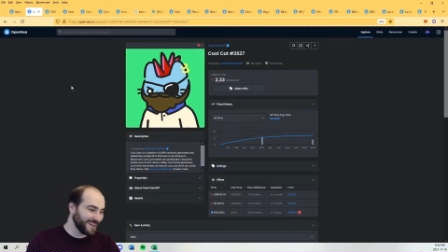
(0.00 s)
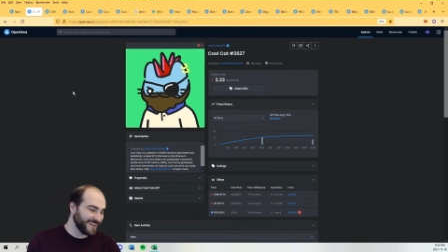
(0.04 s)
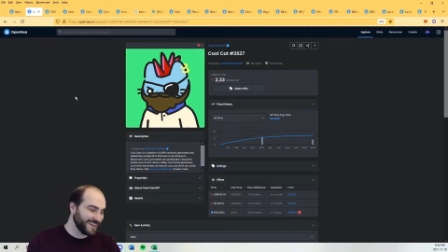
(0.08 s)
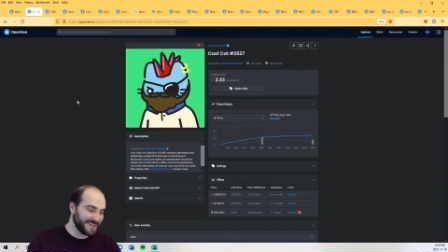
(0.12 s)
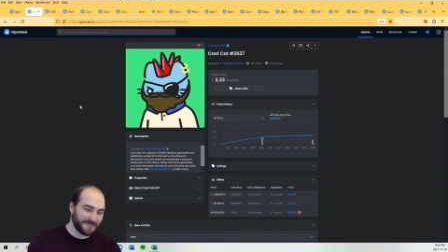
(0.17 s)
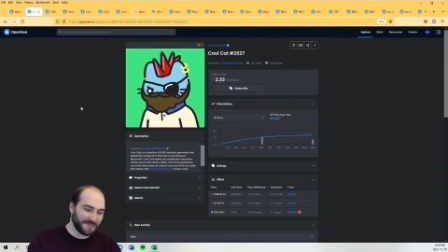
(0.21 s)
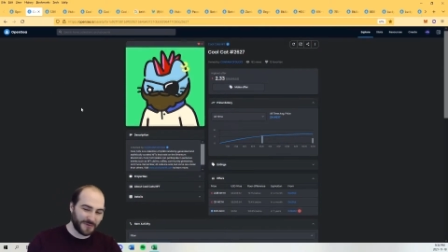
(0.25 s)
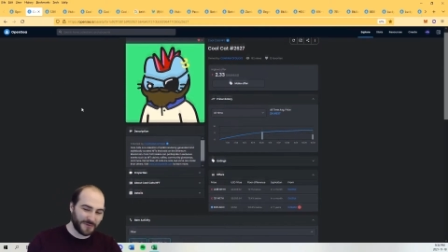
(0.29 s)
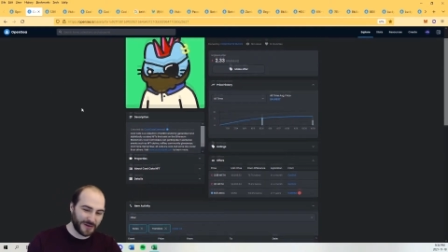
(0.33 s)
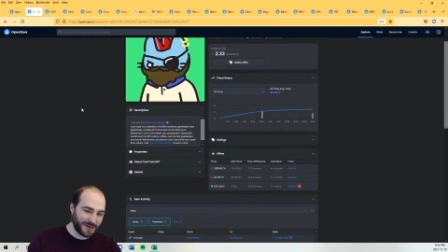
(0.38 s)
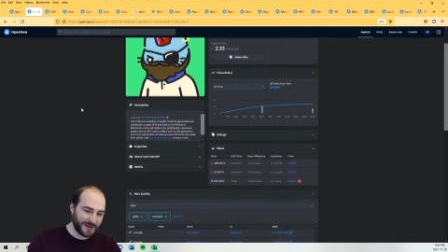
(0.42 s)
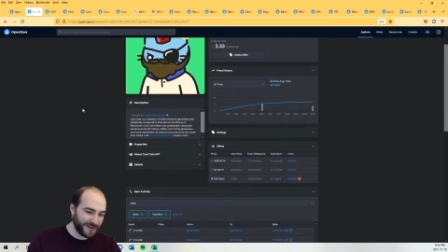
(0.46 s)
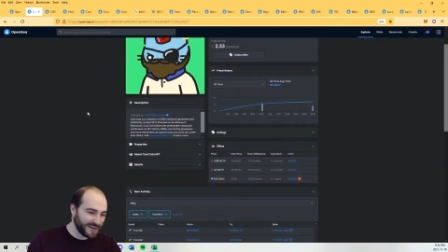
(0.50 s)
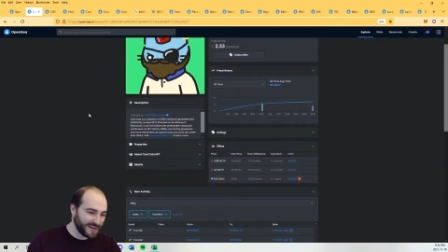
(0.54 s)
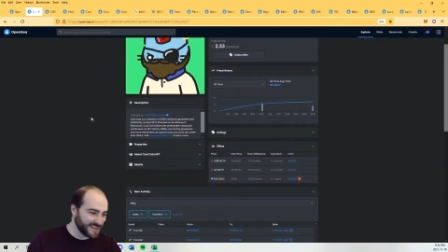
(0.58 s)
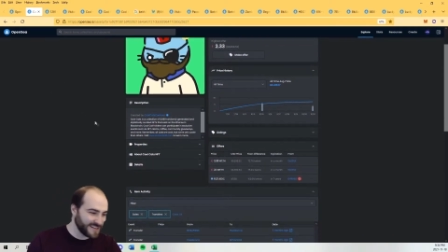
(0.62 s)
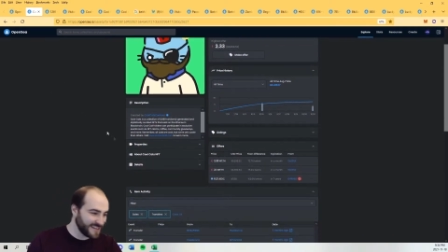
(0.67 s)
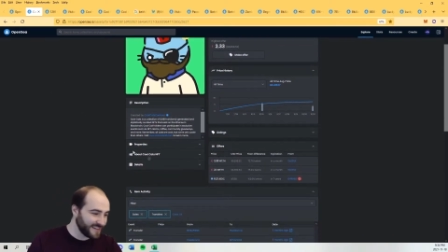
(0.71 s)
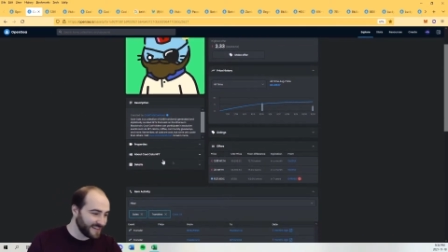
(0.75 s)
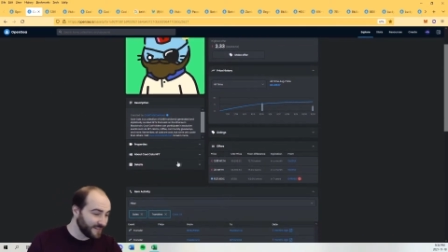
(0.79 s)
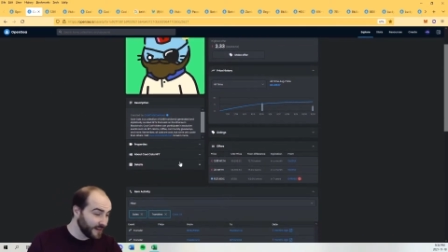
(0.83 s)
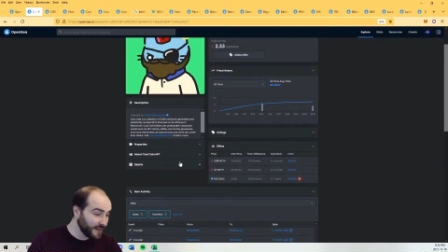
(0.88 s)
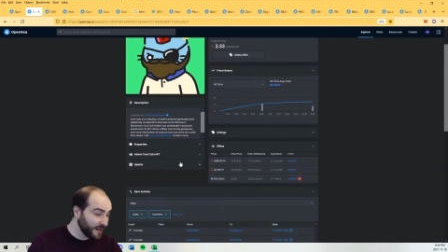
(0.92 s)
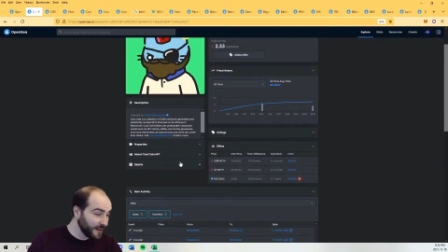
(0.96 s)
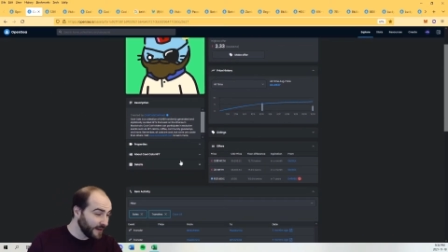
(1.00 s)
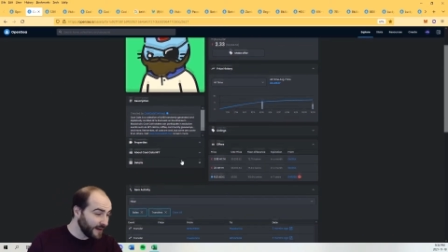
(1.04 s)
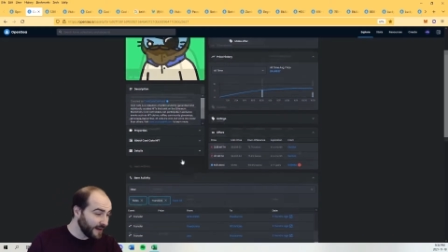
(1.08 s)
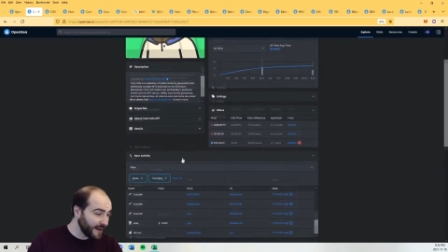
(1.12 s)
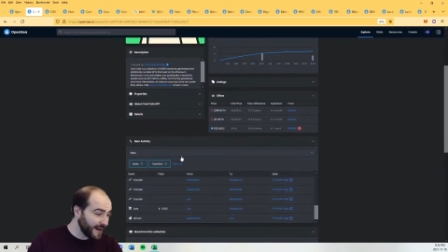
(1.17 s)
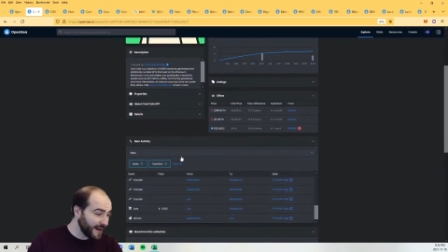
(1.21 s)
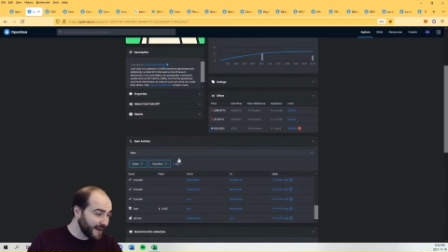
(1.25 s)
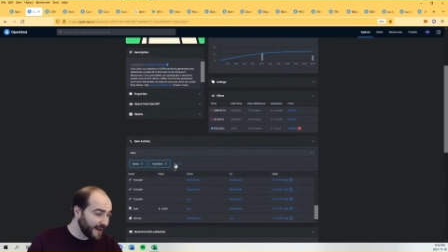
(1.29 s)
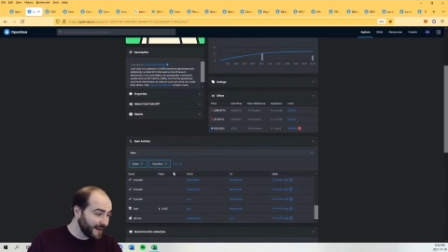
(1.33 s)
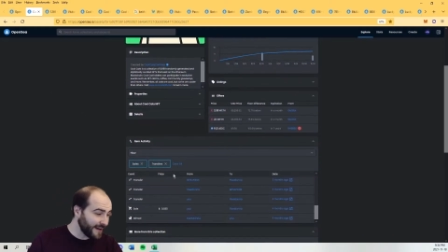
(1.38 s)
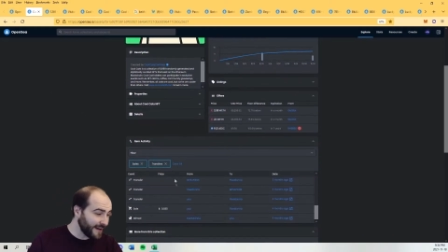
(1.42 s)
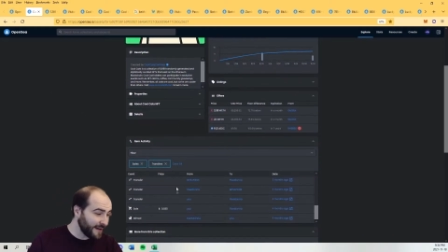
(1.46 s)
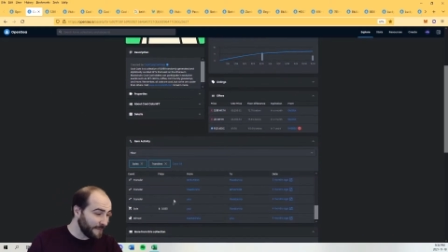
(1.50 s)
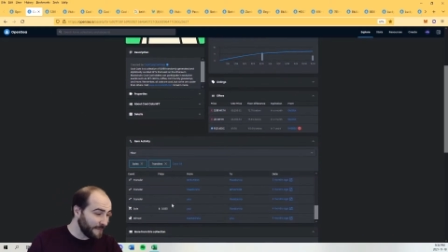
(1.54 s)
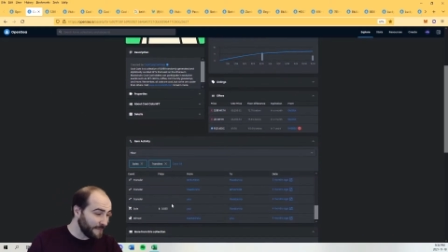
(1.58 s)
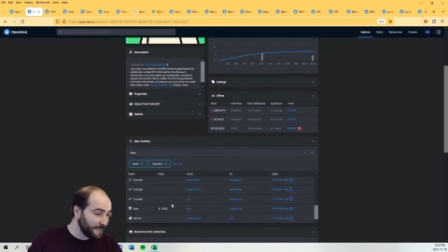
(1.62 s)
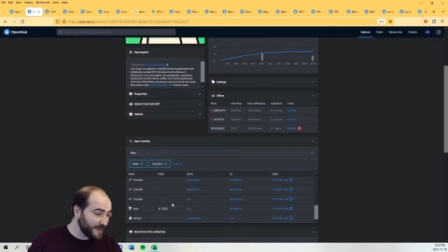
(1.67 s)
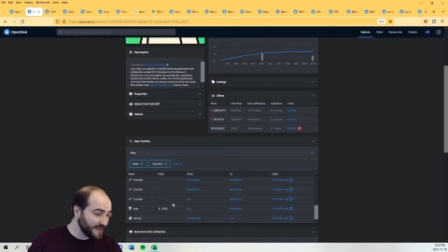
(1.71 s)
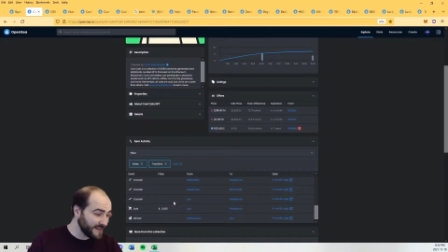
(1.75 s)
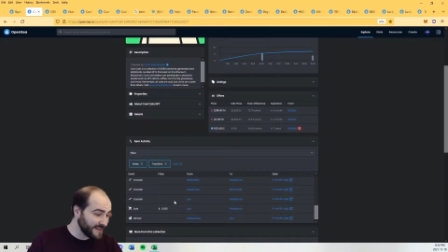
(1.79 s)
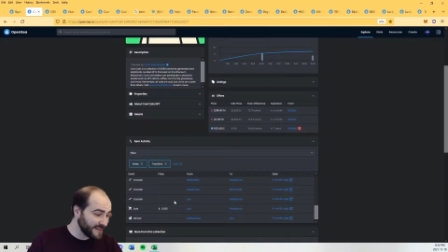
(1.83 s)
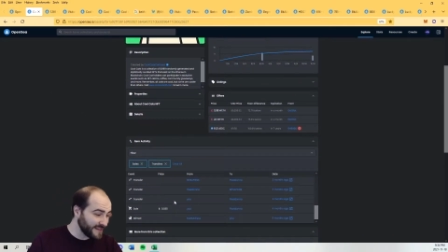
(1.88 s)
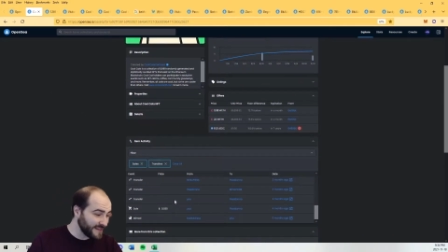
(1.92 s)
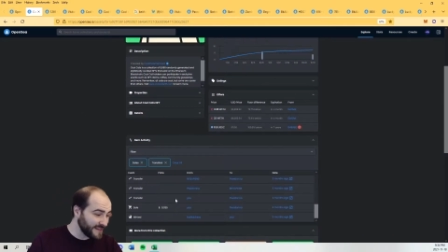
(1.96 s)
Pretty crazy. I
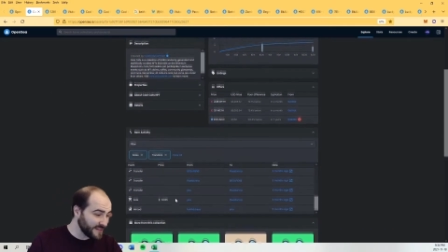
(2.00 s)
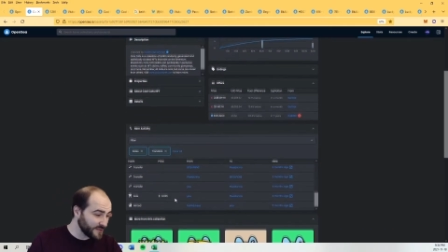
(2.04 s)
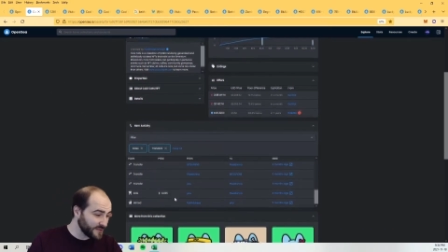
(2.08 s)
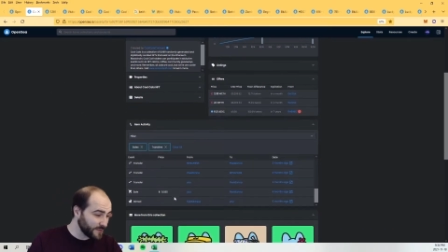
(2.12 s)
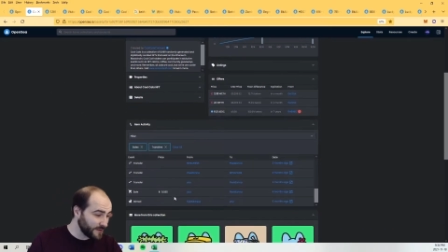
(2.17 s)
minted this